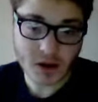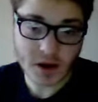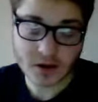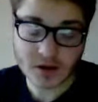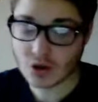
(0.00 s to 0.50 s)

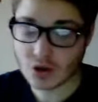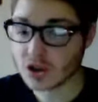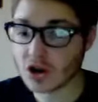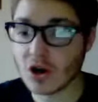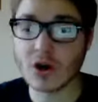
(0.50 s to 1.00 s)
And
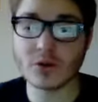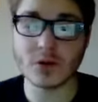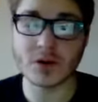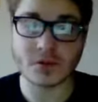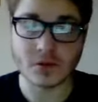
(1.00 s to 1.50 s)
George
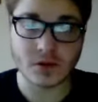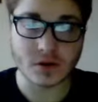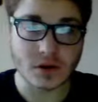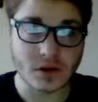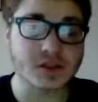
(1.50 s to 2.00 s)
Carlin
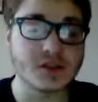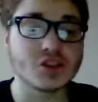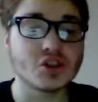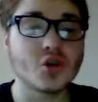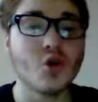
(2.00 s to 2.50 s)
is
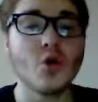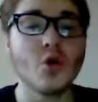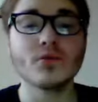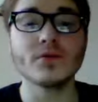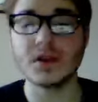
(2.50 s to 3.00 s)

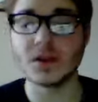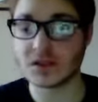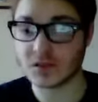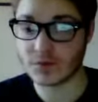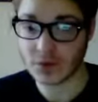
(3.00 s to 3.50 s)

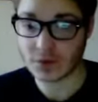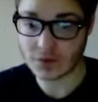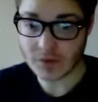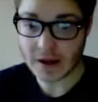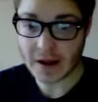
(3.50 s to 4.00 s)
notorious
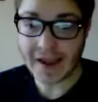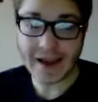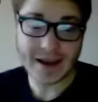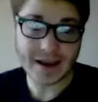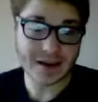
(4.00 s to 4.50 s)
for
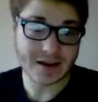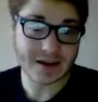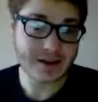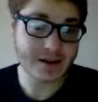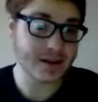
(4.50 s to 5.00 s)

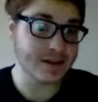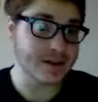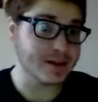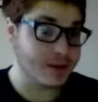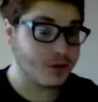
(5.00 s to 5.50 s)

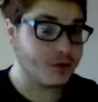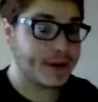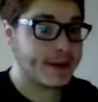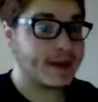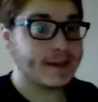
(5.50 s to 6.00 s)

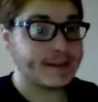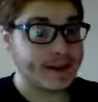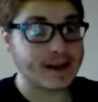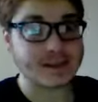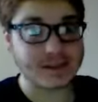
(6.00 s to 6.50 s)
knowing
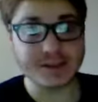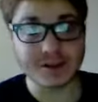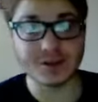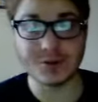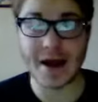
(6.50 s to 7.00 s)
not to
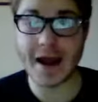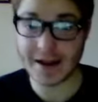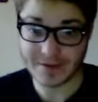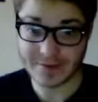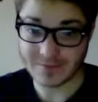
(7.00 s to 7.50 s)
do
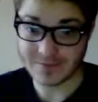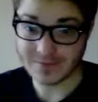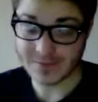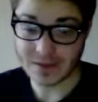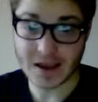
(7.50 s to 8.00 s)
that.
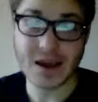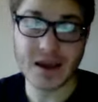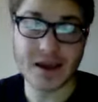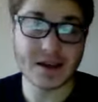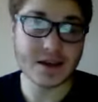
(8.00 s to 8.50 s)

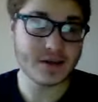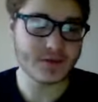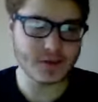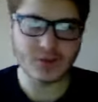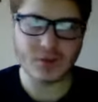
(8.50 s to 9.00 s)
If
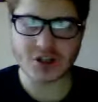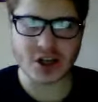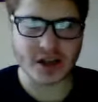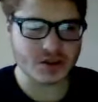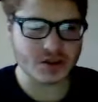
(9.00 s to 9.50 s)
you watch
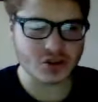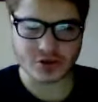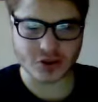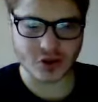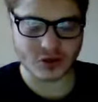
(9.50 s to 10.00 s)
any
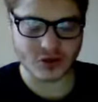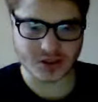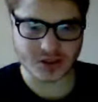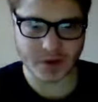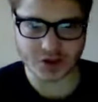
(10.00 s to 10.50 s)
George Carlin
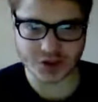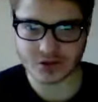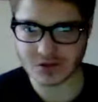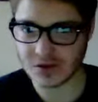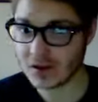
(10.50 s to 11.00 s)

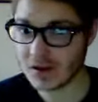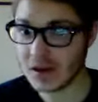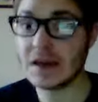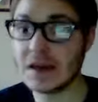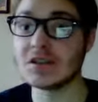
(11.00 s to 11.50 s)
special,
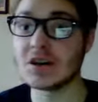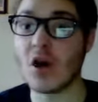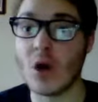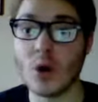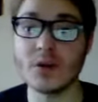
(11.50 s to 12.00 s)
he's
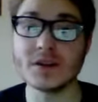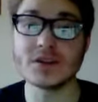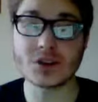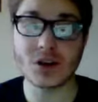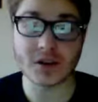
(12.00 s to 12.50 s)

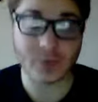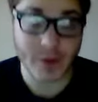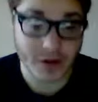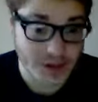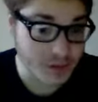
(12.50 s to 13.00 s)
always talking
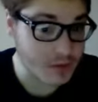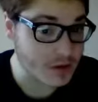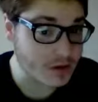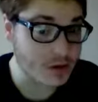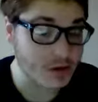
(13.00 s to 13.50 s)
about
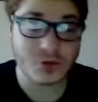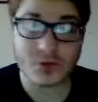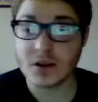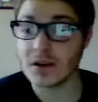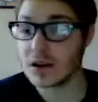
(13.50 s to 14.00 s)
something new,
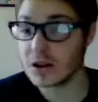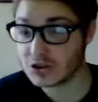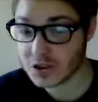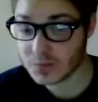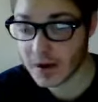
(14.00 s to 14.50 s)

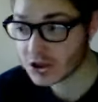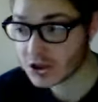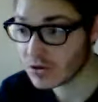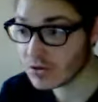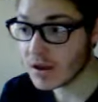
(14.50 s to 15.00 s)
each
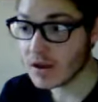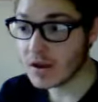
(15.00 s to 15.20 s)
special.